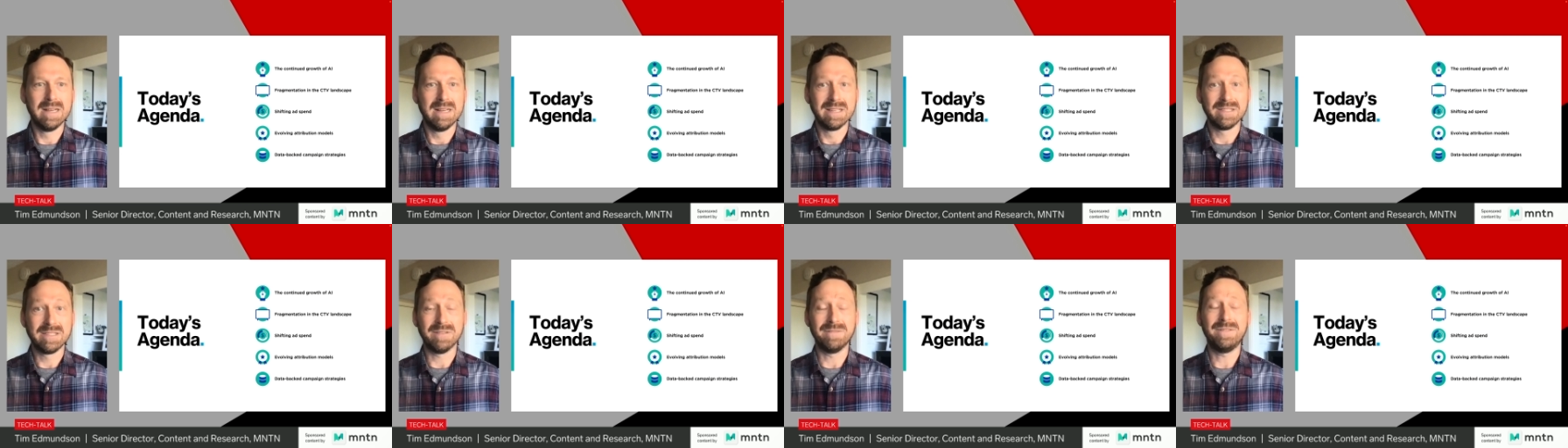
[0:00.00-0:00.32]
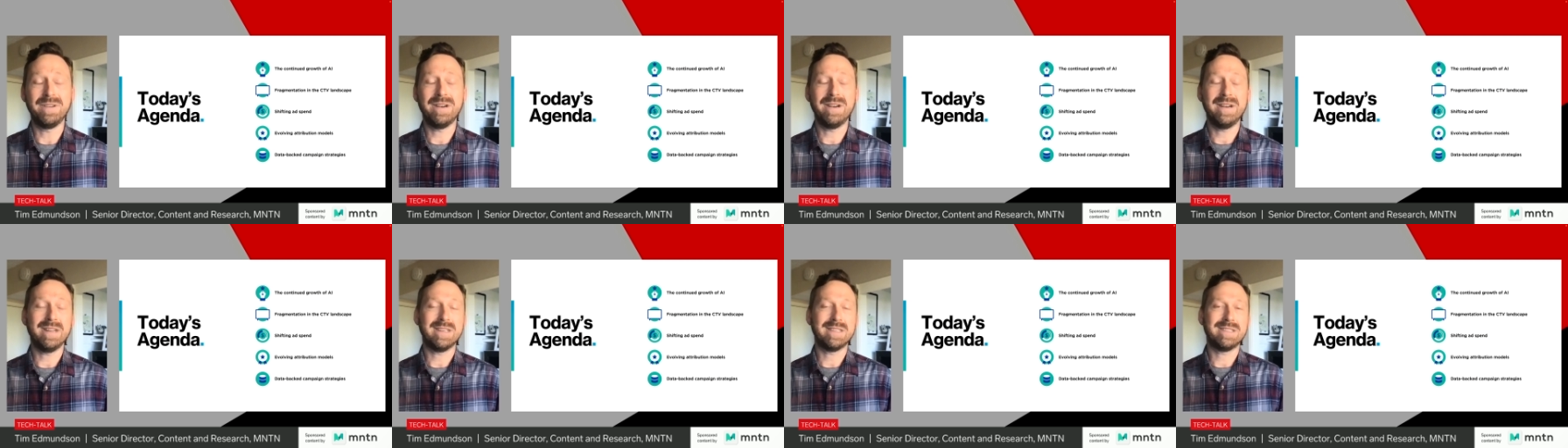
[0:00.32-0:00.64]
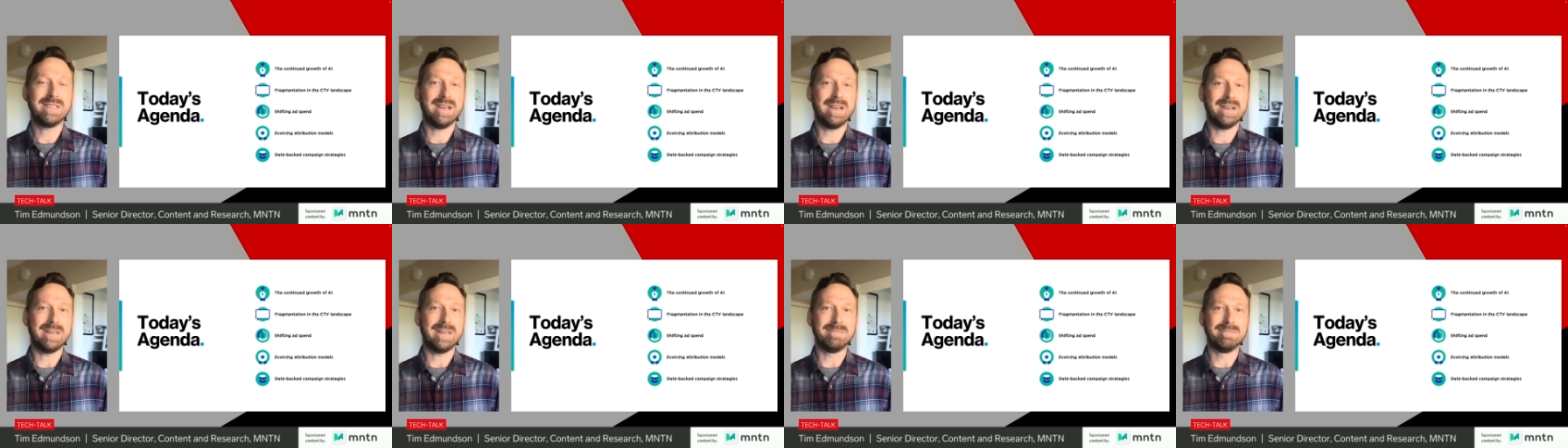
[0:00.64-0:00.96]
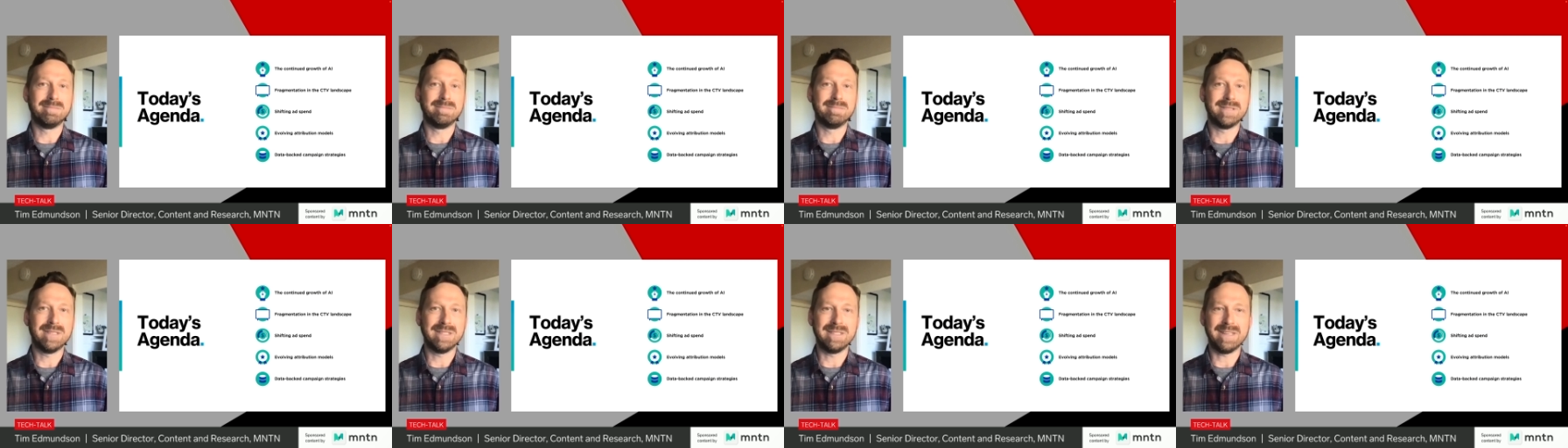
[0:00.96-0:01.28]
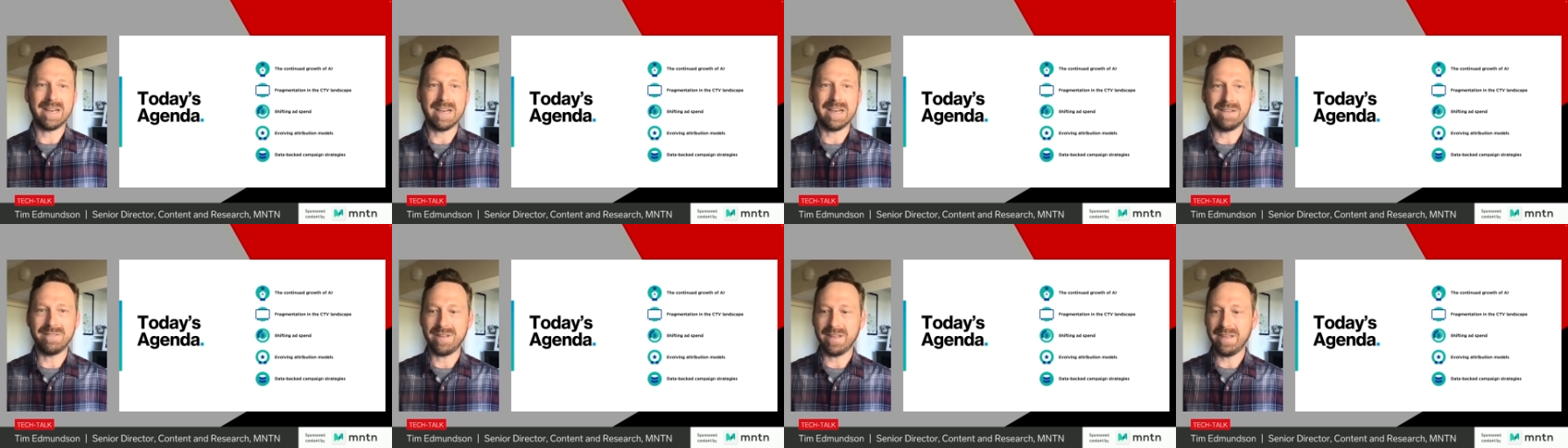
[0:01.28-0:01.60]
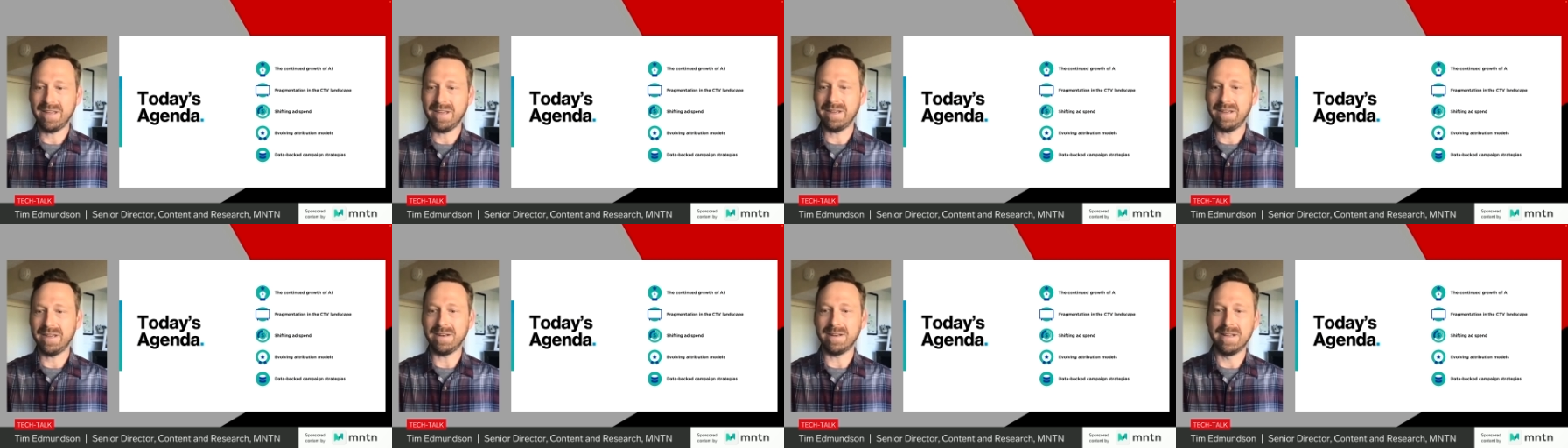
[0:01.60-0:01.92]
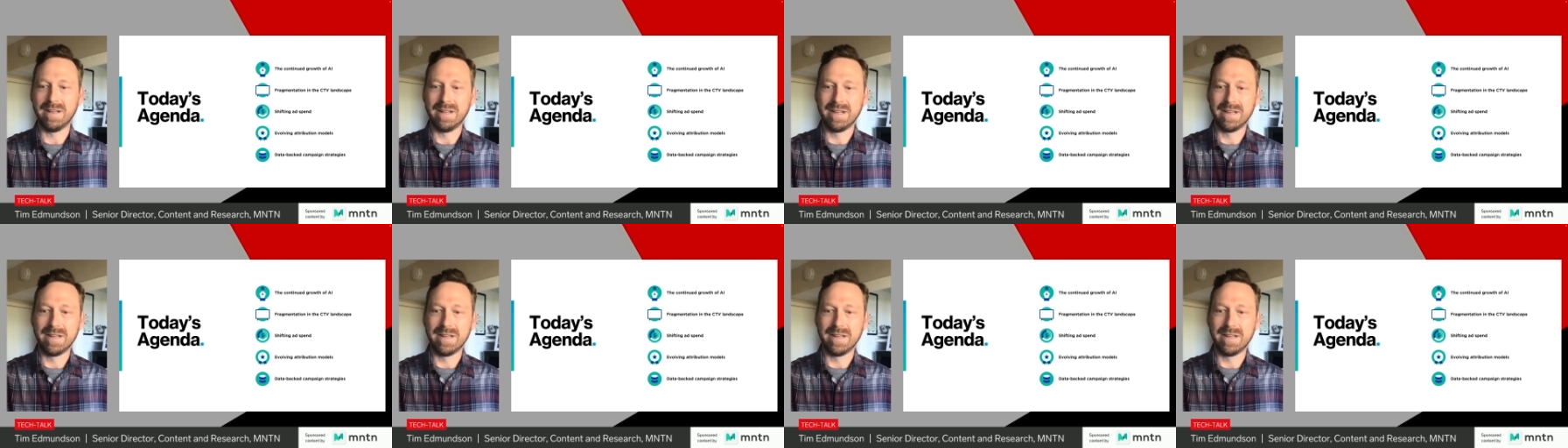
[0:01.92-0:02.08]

So very excited to dive in.